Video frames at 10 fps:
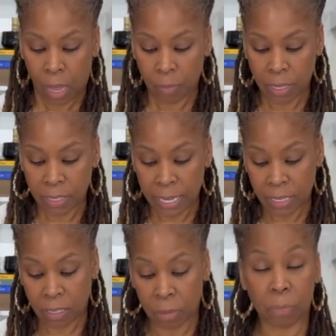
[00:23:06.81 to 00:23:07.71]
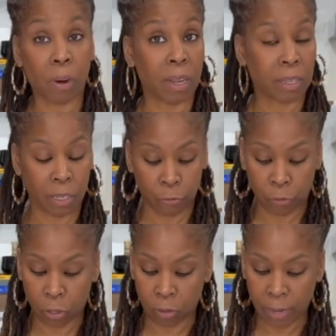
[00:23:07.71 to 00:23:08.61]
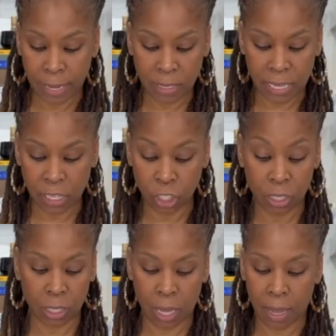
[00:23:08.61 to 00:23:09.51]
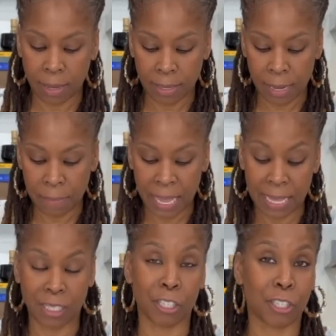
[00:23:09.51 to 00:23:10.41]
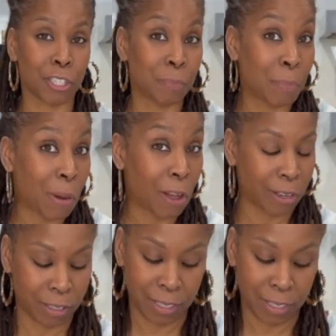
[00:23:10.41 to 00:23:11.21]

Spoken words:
I'm gonna take some broccoli florets and just cut them into smaller